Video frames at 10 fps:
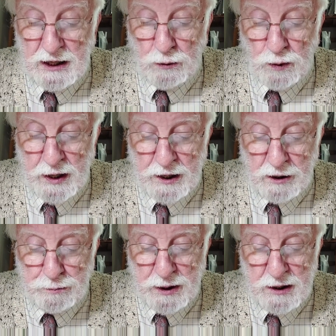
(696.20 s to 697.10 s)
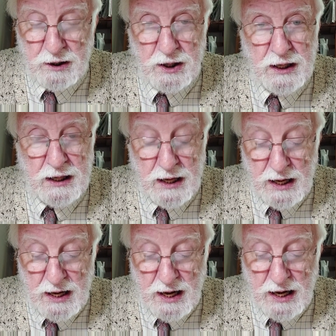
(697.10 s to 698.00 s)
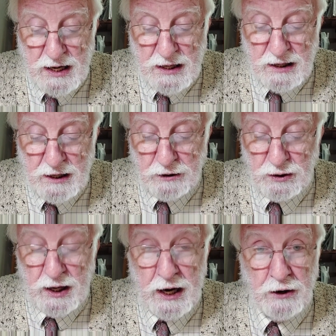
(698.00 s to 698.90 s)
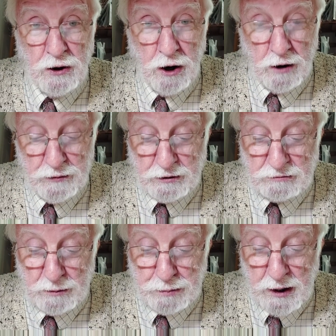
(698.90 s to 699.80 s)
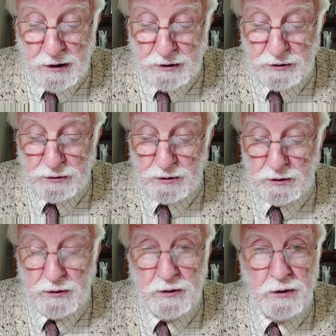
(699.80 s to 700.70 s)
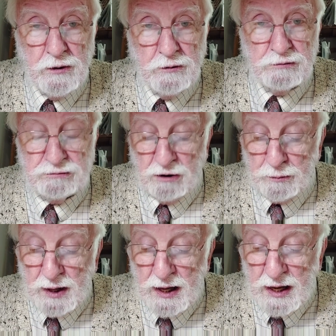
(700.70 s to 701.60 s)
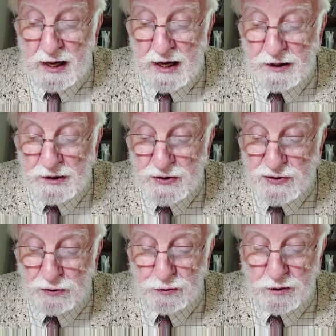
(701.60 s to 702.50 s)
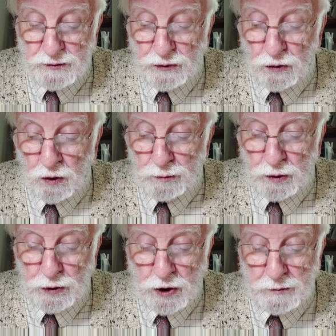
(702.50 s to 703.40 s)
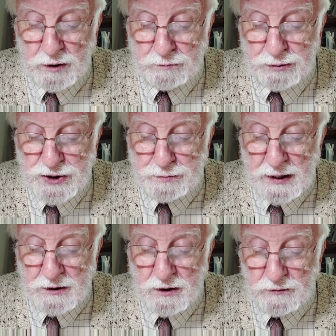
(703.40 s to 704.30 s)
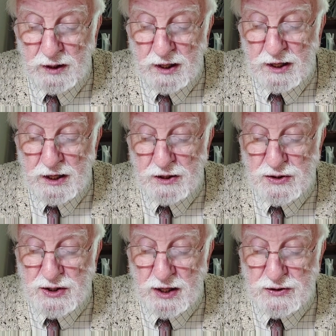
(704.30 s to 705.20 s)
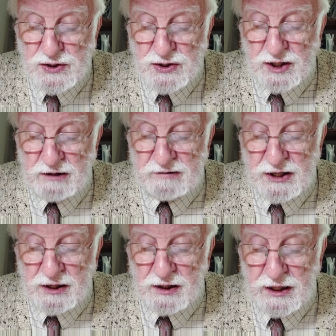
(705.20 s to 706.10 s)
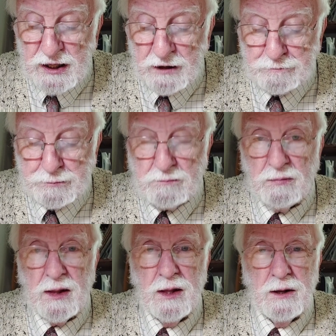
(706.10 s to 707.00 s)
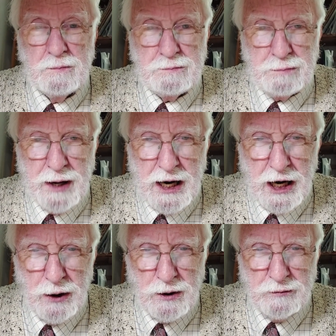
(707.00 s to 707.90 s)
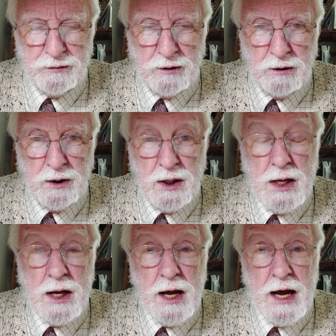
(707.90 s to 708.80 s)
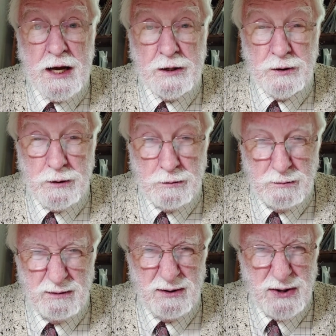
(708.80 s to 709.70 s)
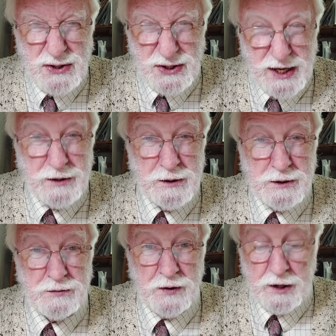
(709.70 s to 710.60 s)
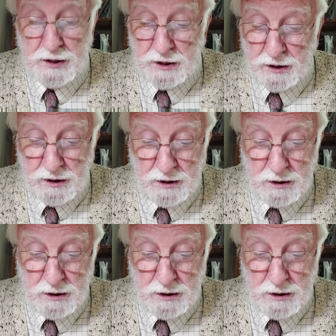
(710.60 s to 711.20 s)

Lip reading: while appearing alien and often repugnant from any sort of normal human perspective, is thus theoretically powerful and satisfying."